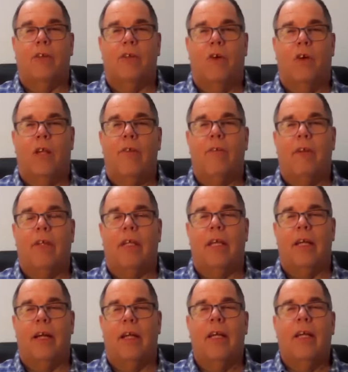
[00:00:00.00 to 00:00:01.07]
can turn even
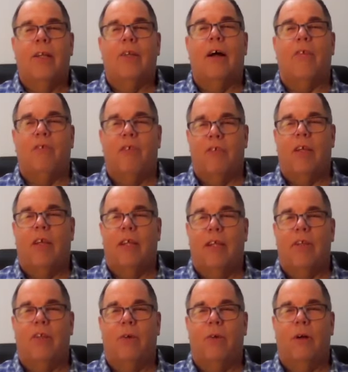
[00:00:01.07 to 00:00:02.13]
the toughest kid
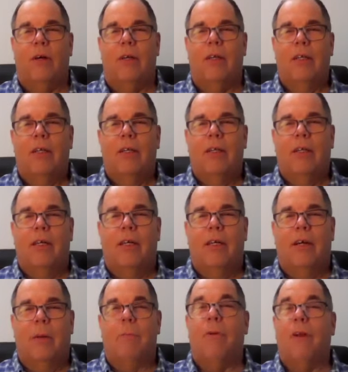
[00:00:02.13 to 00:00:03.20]
into
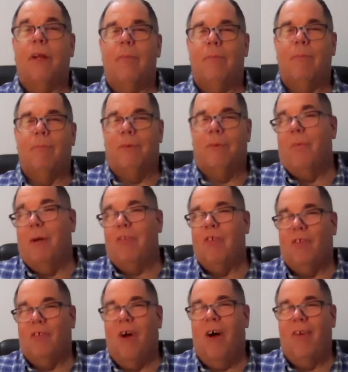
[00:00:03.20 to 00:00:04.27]
a pretty much
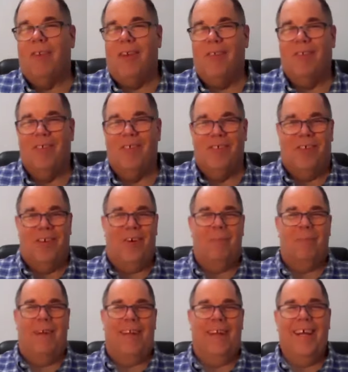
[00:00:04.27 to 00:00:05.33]
a softie for
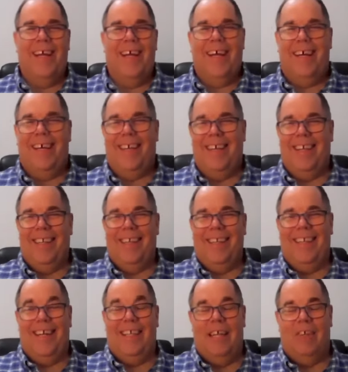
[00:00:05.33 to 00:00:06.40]
sure. But
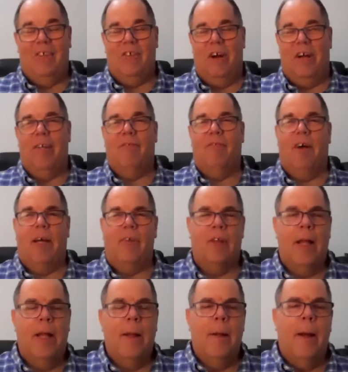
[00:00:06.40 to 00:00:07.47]
that's great
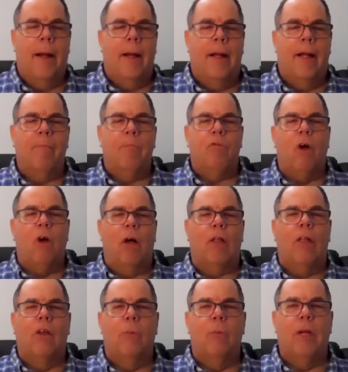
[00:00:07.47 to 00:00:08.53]
advice. Talk
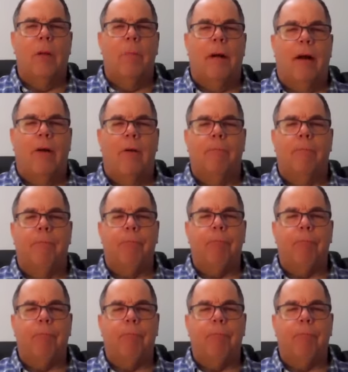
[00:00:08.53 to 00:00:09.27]
a little bit about,